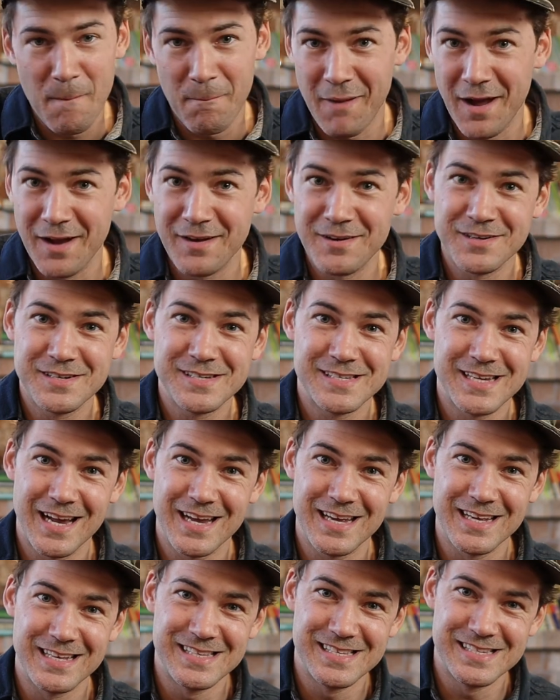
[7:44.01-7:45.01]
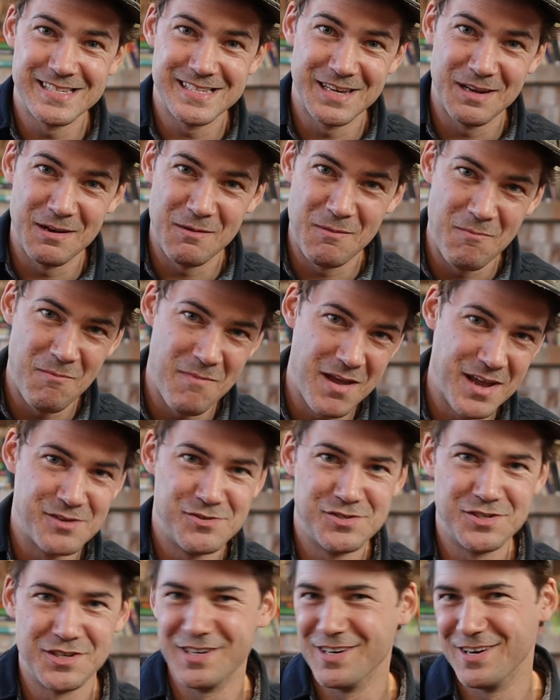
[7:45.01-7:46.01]
minor seconds and
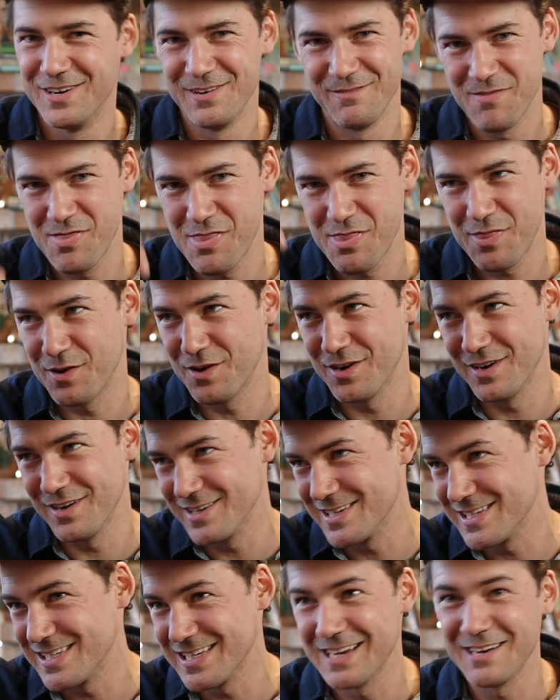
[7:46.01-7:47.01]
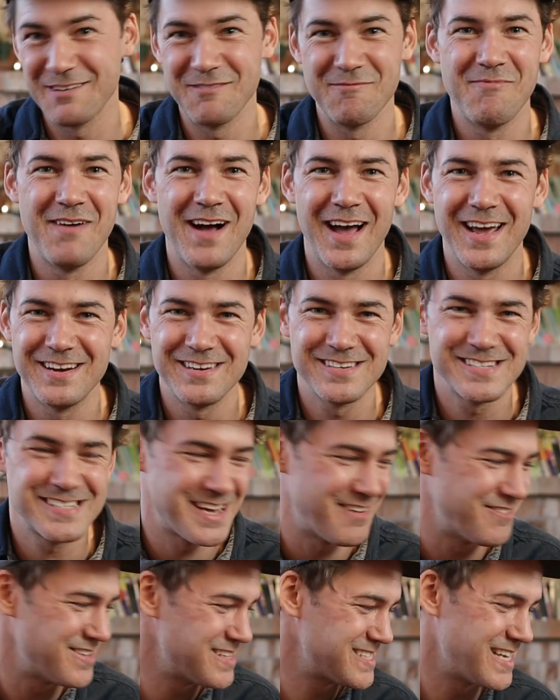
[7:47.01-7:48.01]
major thirds and minor
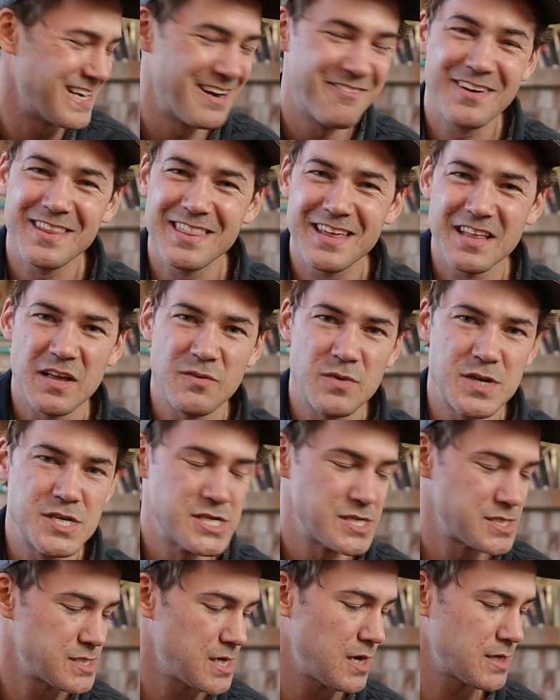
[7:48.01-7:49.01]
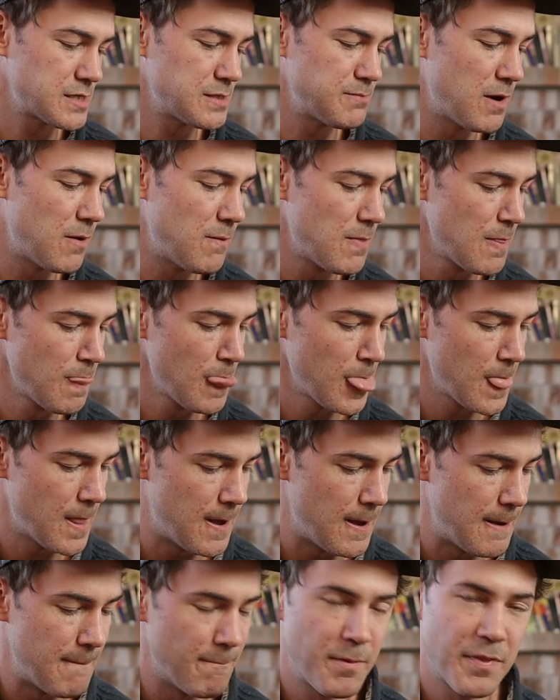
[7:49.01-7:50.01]
sevenths and everything that we just talked about.
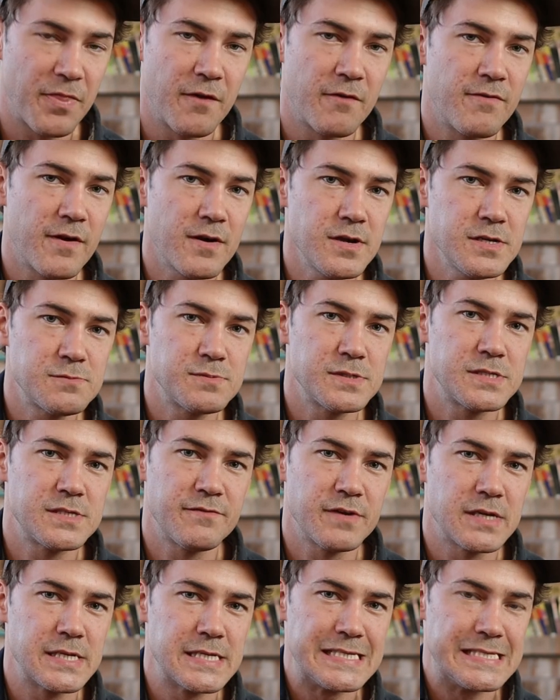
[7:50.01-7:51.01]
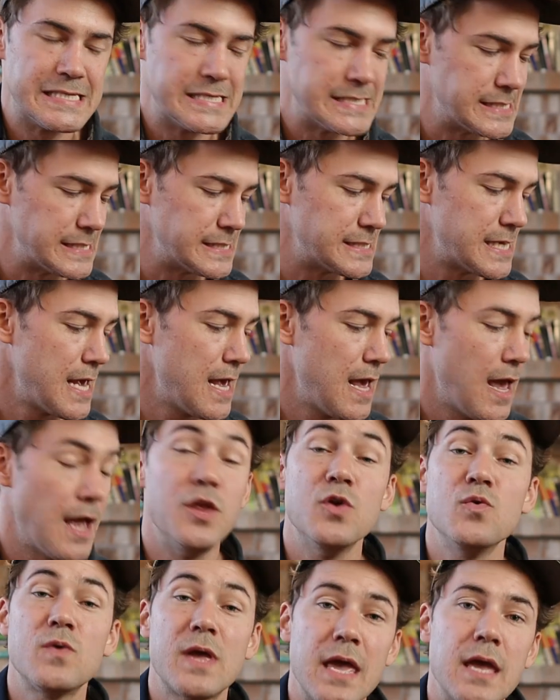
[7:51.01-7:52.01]
But they're very specific distances,
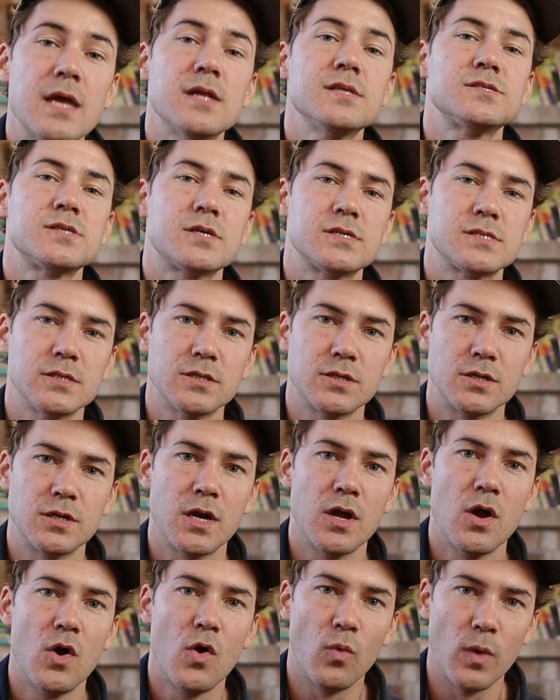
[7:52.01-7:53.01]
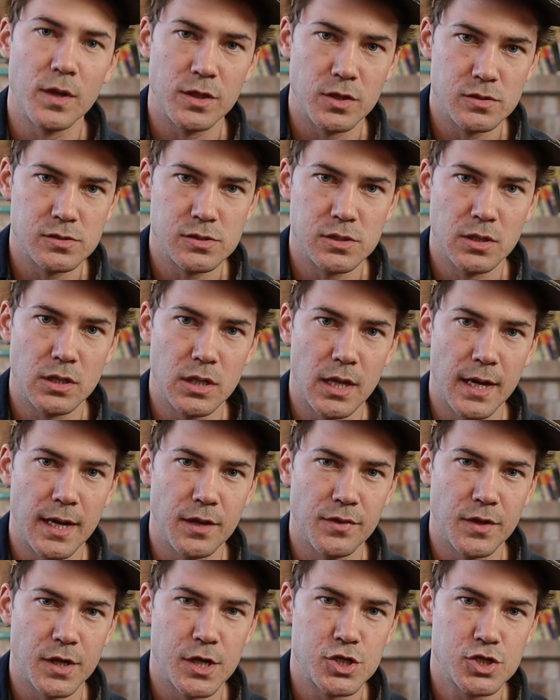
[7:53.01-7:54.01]
and you can start to learn what those look
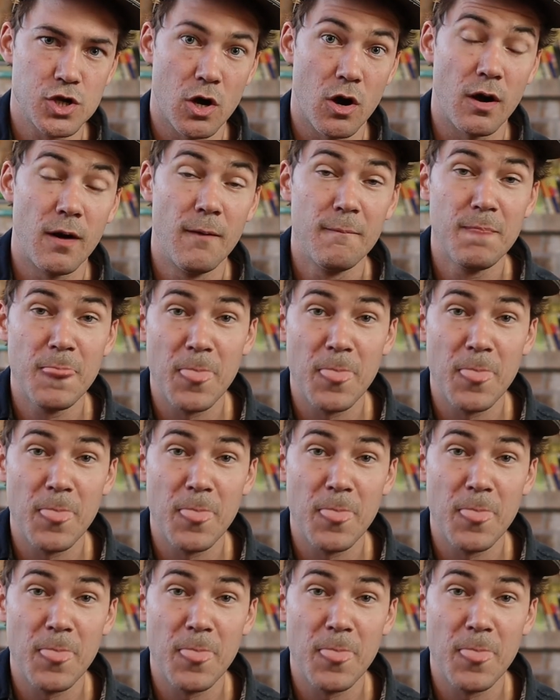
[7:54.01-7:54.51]
like on the guitar.